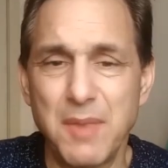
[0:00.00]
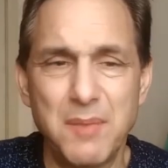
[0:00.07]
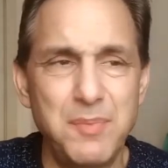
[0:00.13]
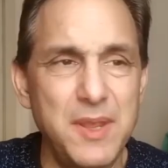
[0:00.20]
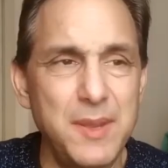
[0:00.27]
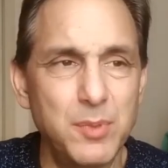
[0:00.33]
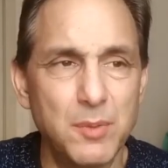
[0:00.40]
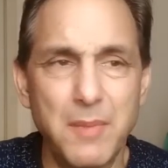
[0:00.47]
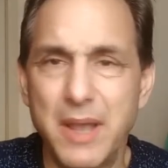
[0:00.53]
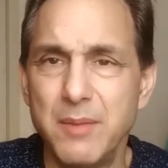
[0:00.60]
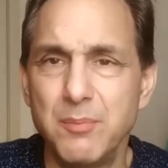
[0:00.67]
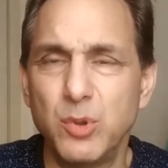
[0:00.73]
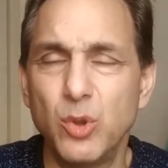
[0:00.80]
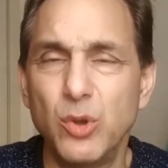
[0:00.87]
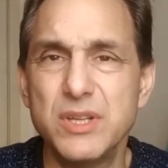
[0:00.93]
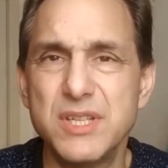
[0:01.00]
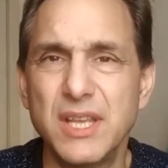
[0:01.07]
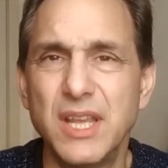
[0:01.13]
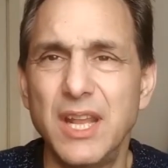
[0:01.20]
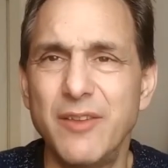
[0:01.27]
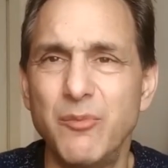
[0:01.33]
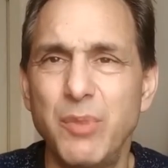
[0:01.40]
my people, my employees, they
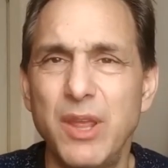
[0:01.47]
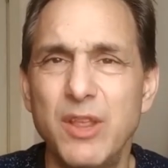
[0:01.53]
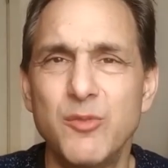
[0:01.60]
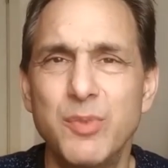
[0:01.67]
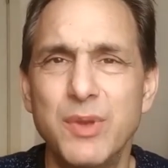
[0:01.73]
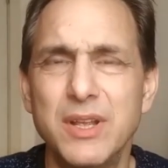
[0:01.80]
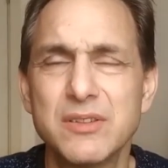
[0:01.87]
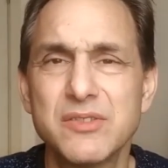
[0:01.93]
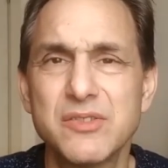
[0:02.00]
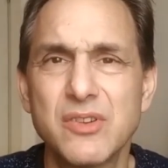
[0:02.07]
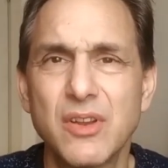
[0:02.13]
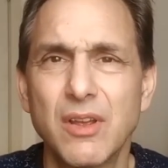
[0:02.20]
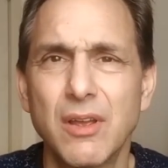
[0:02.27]
can't even pay their bills.